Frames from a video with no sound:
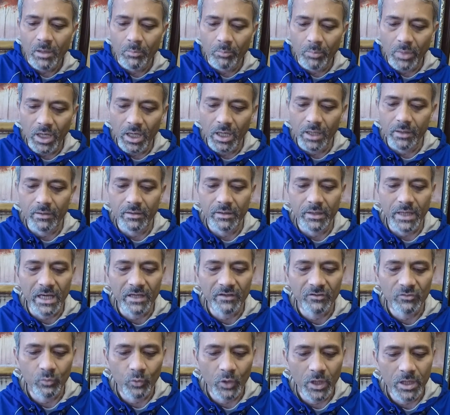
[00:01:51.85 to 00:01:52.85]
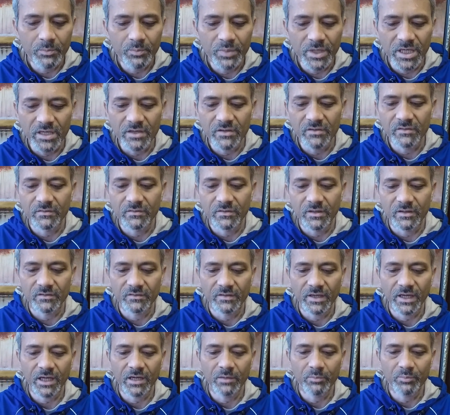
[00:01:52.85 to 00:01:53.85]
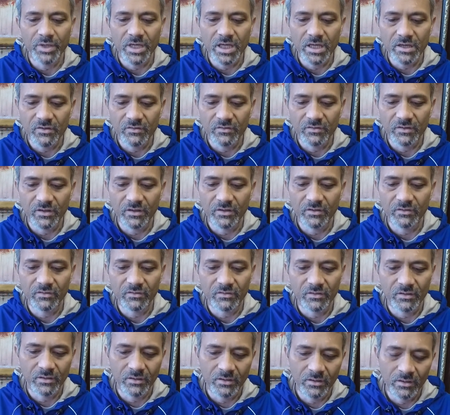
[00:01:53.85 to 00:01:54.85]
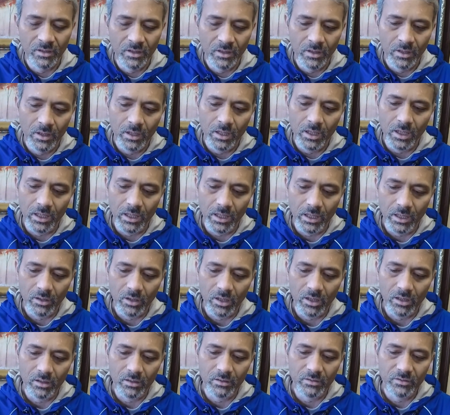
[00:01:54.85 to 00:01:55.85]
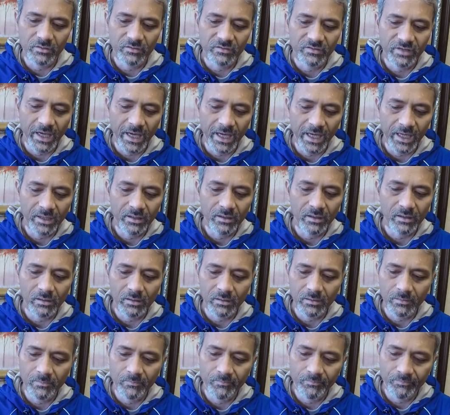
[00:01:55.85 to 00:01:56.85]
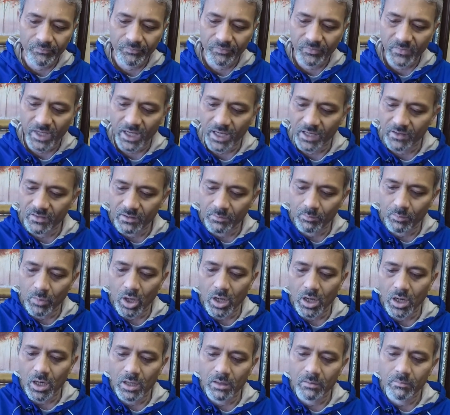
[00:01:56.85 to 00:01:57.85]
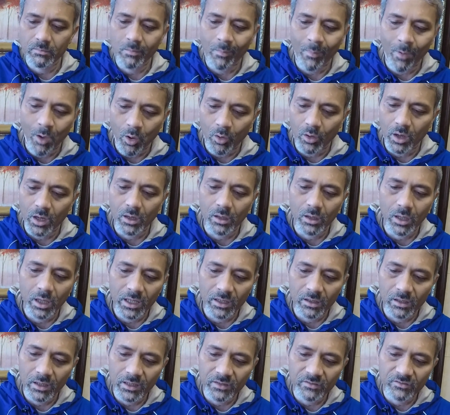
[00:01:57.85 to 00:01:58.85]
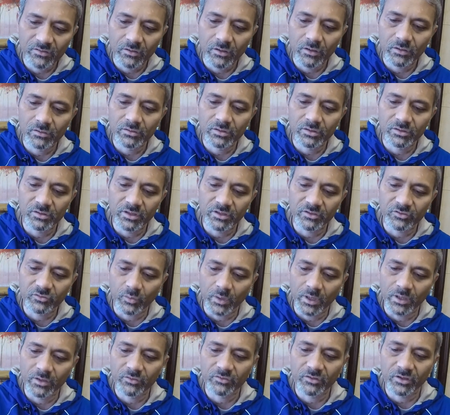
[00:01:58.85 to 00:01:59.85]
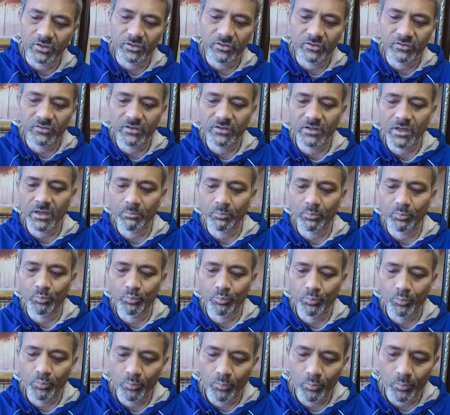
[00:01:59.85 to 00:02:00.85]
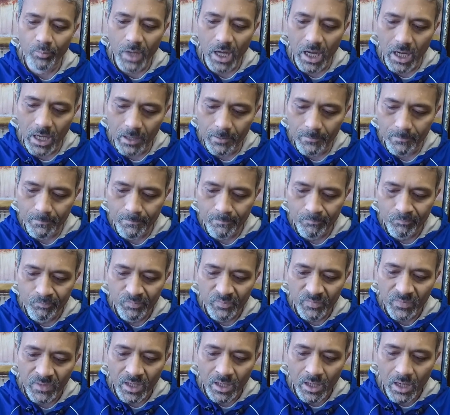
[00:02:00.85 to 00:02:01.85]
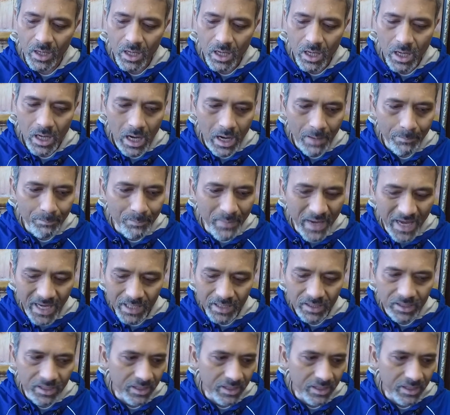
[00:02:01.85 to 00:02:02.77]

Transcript: but that's one piece. The second piece is uh, this handle and the bar or let, us go through this one. So this is a, um, a band